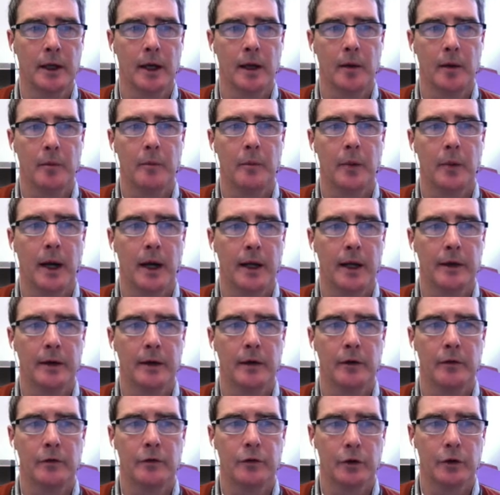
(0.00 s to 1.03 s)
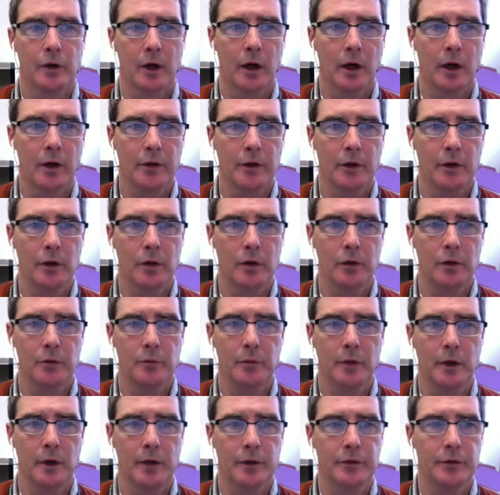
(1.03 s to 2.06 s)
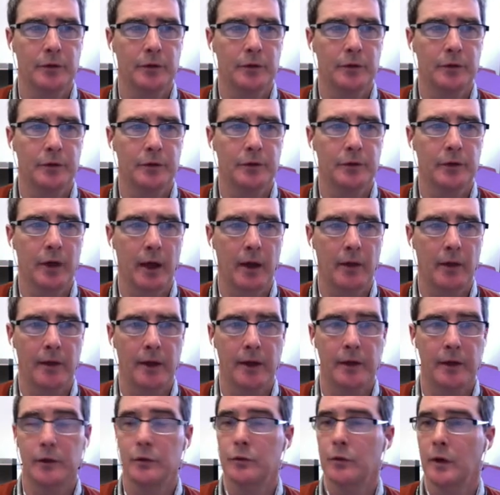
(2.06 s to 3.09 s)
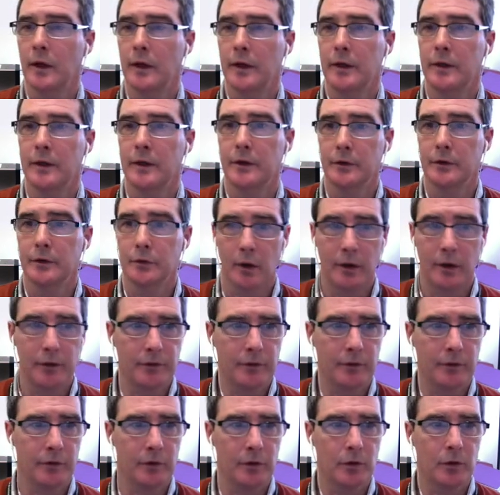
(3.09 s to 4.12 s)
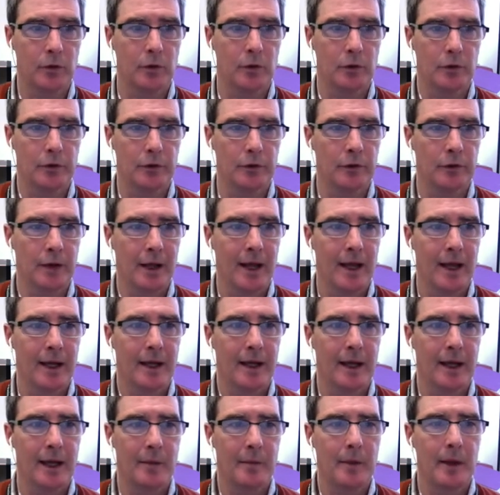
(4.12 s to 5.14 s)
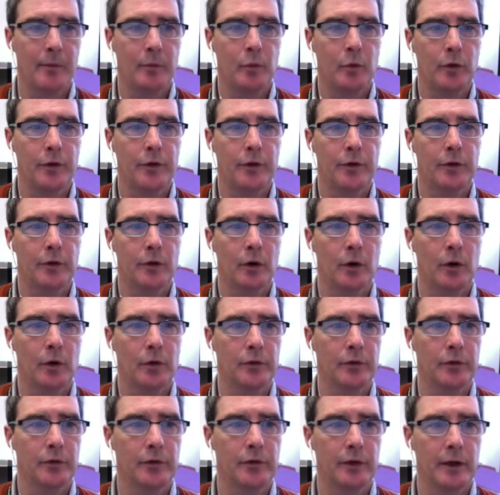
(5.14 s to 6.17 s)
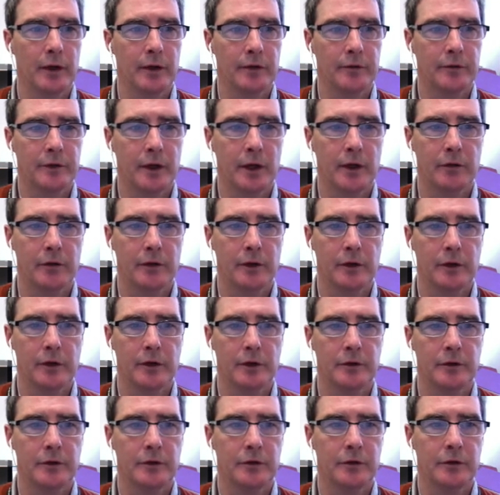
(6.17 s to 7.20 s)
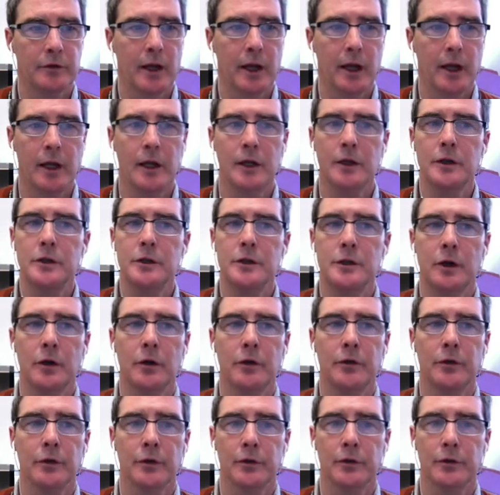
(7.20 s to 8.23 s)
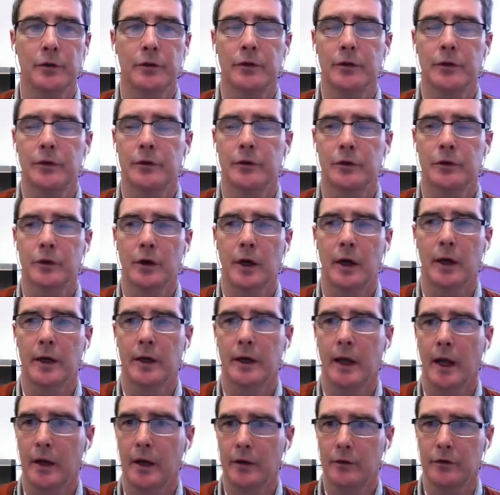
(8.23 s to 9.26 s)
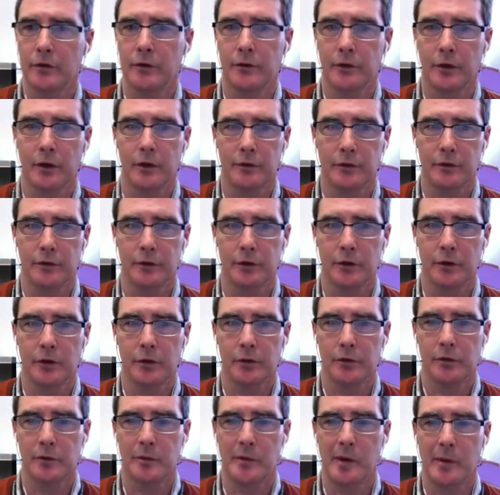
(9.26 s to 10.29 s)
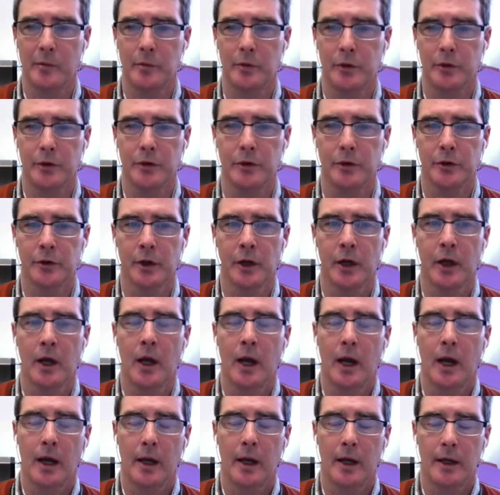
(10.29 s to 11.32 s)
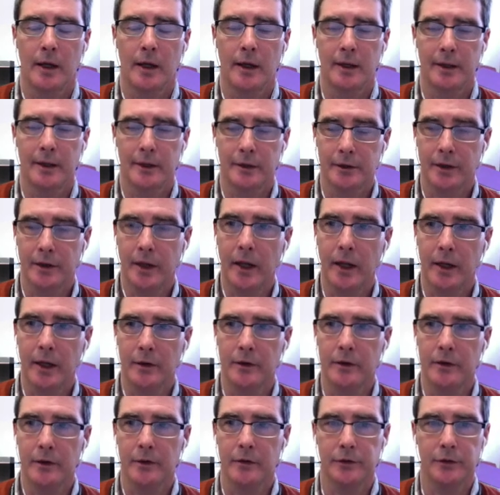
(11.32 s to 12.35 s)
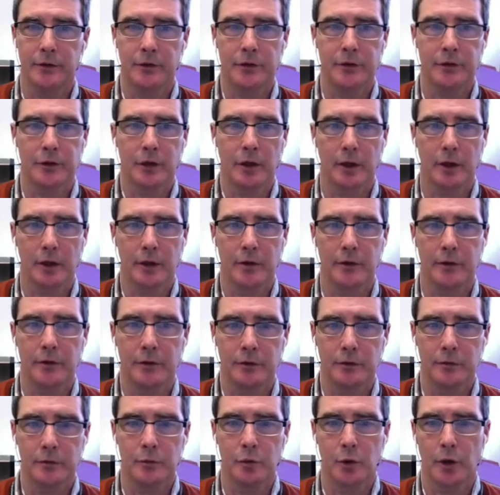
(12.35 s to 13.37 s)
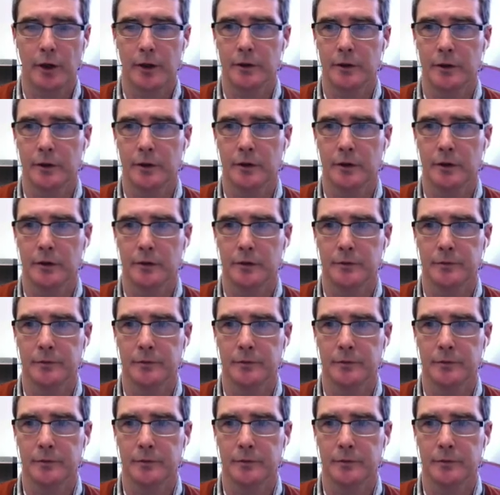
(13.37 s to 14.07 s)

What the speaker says: but for all the code modules that you write in the rest of the course, come up with your own set of test conditions and show those to try to exercise your code. Remember, your intent is to try to break the code.